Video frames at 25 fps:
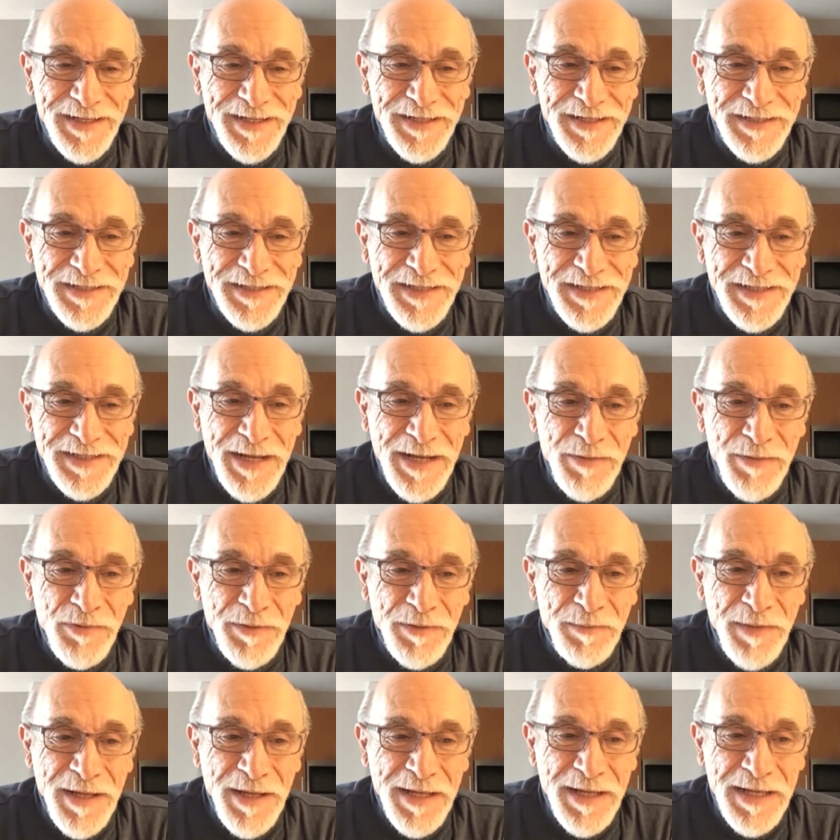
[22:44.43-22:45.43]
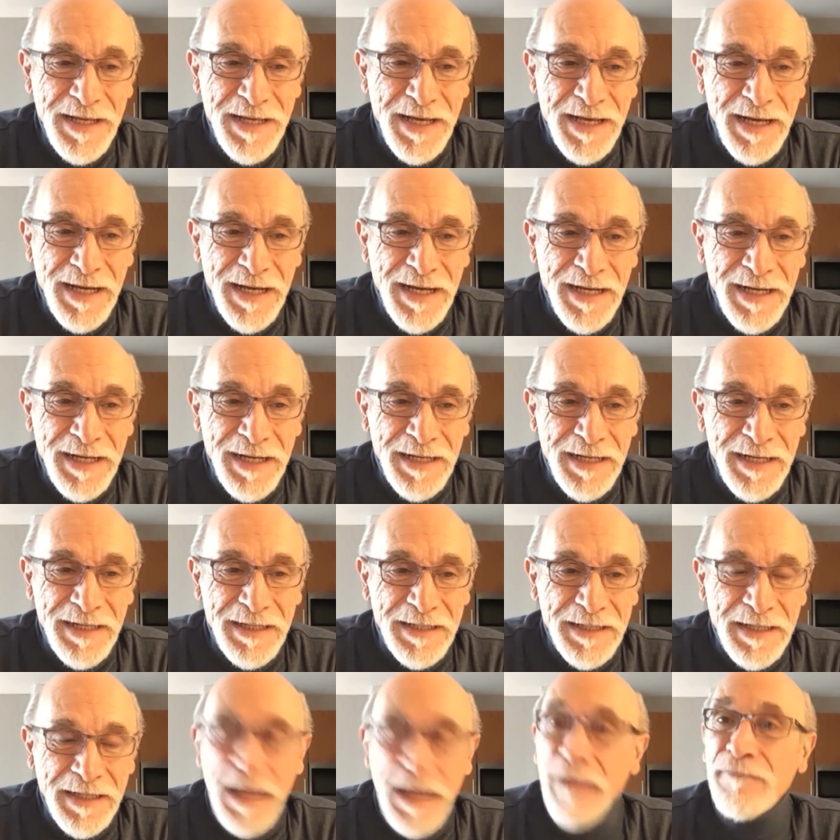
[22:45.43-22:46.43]
C would be uh,
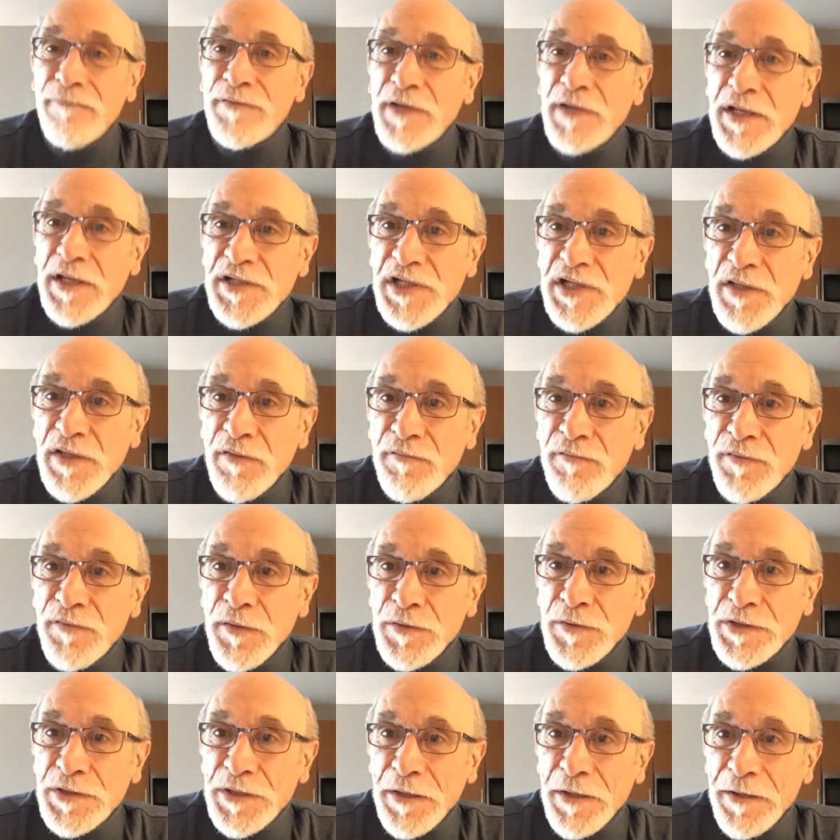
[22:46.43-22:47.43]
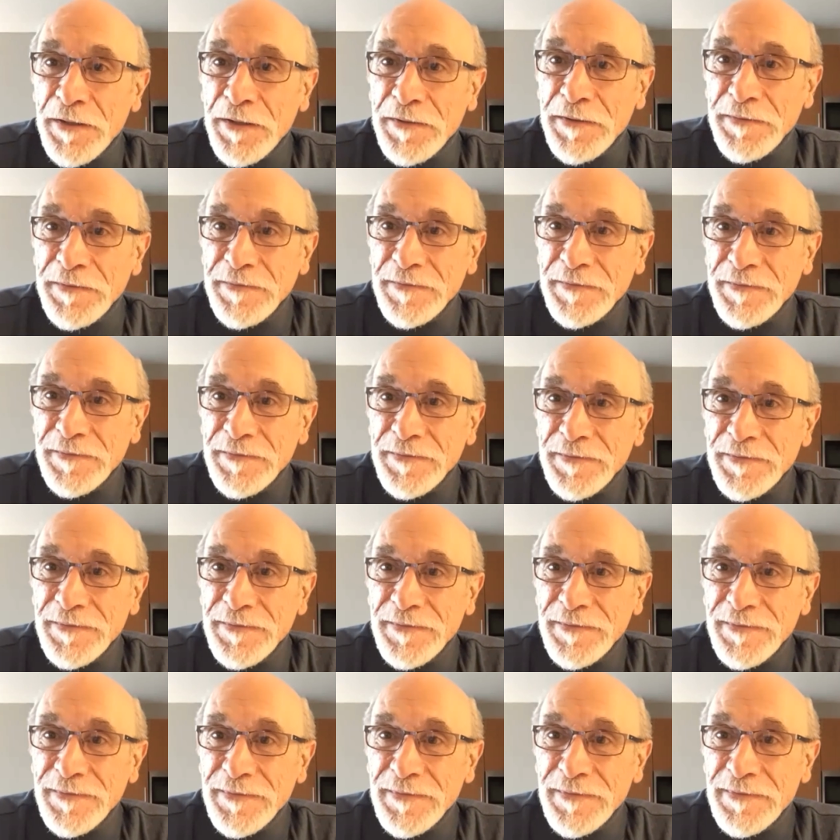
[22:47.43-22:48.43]
confidence in the future.
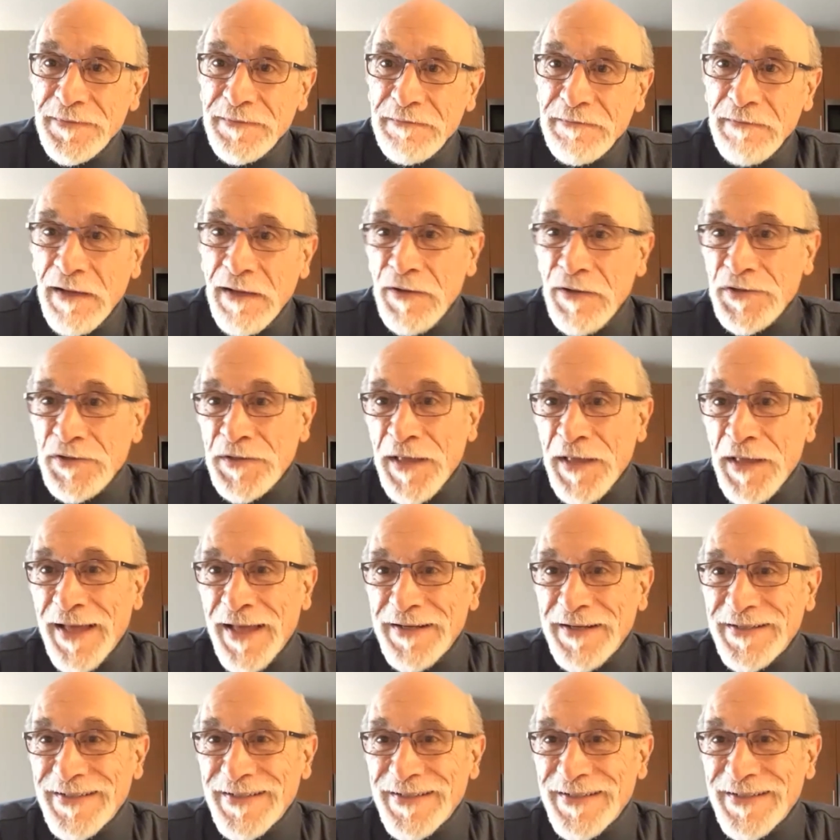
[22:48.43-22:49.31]
How's that?